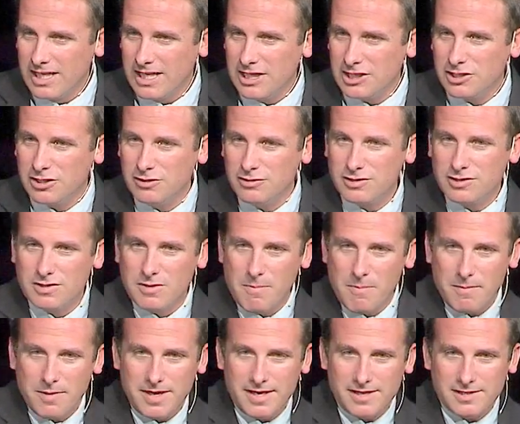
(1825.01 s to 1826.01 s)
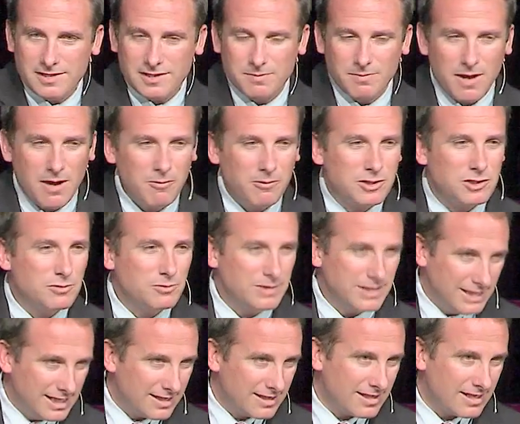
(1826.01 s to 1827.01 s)
He chose the means by which
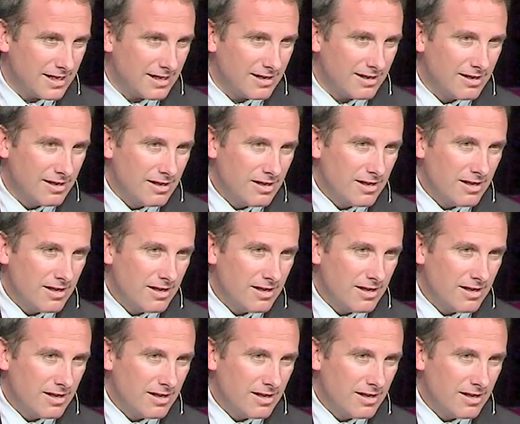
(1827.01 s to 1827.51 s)
we get there